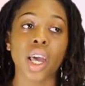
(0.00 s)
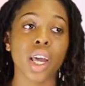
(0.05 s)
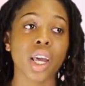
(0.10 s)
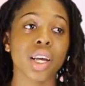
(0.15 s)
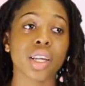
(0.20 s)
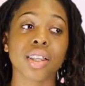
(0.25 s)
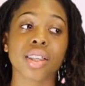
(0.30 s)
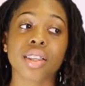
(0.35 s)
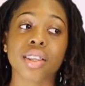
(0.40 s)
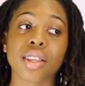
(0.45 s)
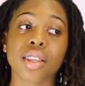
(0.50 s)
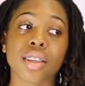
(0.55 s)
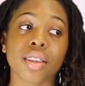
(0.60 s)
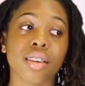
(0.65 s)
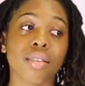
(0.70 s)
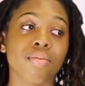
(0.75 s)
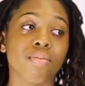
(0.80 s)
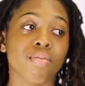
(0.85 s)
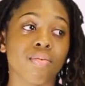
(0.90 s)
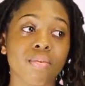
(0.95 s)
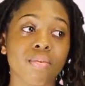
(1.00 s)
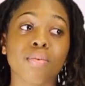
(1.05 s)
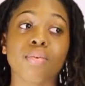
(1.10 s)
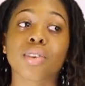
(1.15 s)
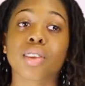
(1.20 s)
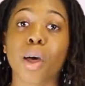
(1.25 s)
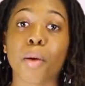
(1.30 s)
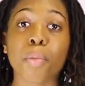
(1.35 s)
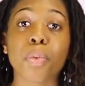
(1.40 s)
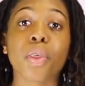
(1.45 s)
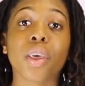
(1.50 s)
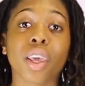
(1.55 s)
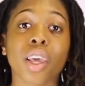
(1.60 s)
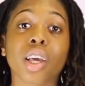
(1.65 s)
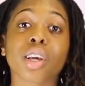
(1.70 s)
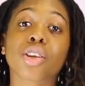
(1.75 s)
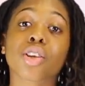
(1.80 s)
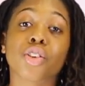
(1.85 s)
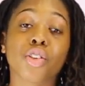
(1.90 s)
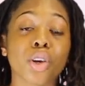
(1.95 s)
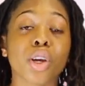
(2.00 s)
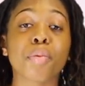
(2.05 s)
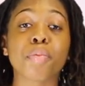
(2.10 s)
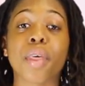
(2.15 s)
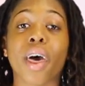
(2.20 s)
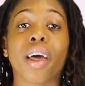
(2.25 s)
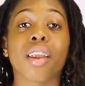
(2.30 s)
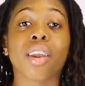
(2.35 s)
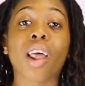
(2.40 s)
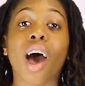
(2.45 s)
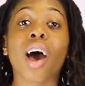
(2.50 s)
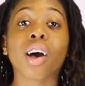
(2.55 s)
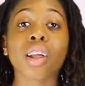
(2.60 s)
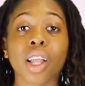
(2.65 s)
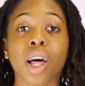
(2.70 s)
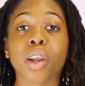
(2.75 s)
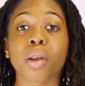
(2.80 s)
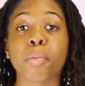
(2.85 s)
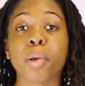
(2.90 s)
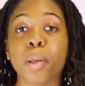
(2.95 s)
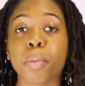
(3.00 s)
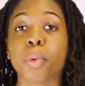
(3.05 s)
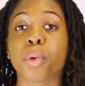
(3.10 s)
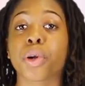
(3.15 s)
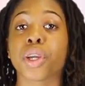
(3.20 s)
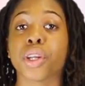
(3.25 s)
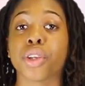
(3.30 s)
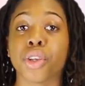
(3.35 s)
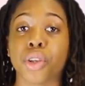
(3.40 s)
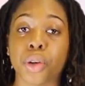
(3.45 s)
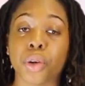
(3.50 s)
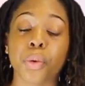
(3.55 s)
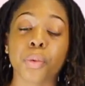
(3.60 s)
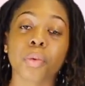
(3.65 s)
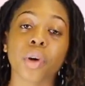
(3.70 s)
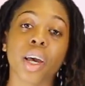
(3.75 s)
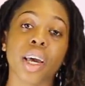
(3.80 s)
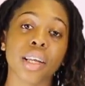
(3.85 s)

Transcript: It's something extreme that not a lot of people can do.